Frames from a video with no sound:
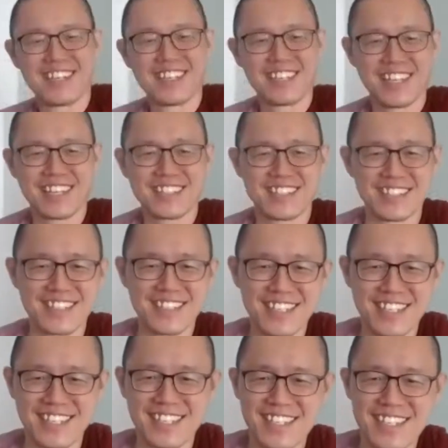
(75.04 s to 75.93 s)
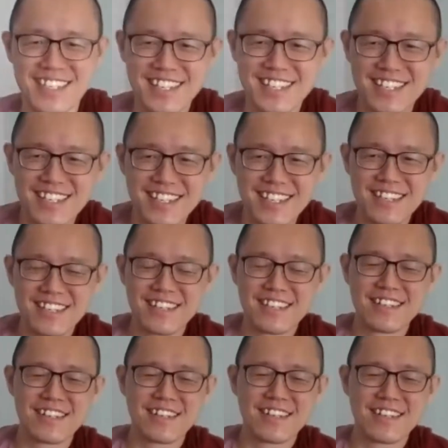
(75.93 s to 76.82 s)
that's the thing.
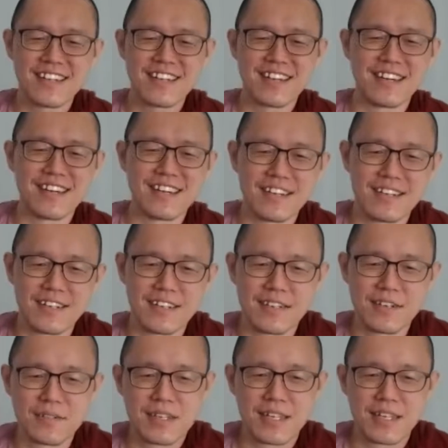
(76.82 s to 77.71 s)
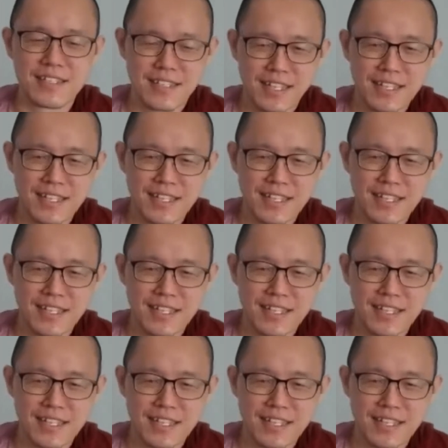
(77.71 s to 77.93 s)
And